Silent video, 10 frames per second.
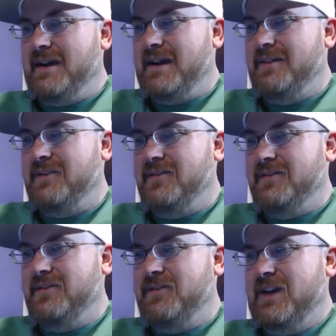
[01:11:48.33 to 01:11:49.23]
kind of
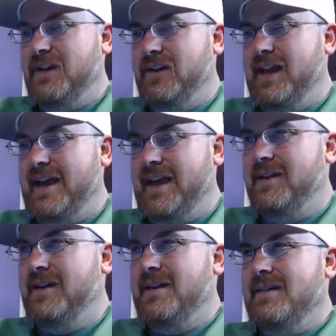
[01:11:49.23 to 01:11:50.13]
feel like
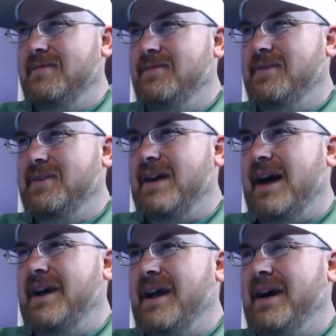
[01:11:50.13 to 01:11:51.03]

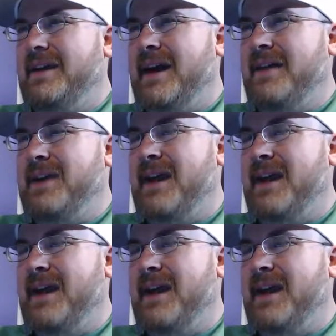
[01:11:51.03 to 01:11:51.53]
I'm